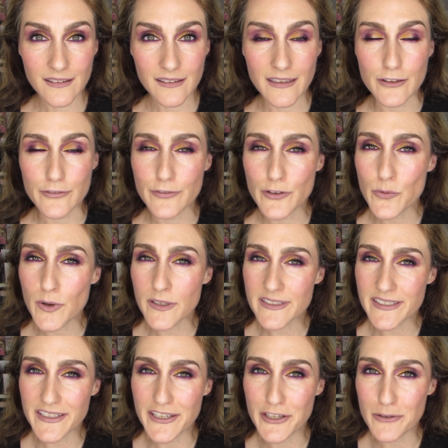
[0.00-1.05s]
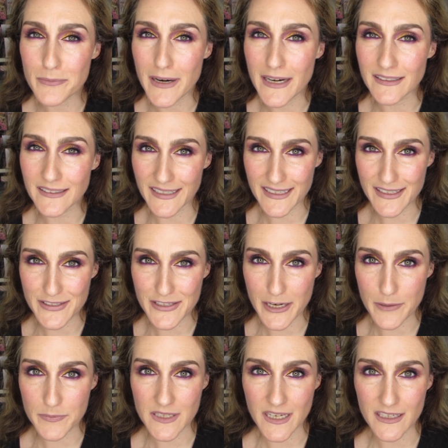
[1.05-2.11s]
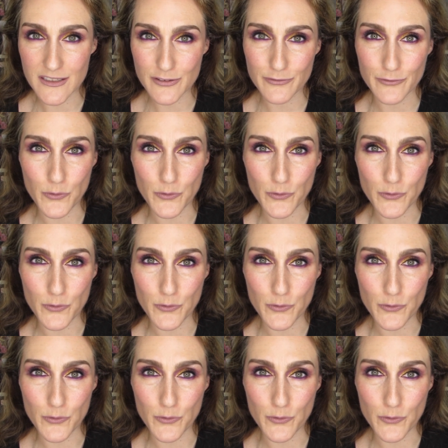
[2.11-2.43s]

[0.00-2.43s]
If you want to hear my latest update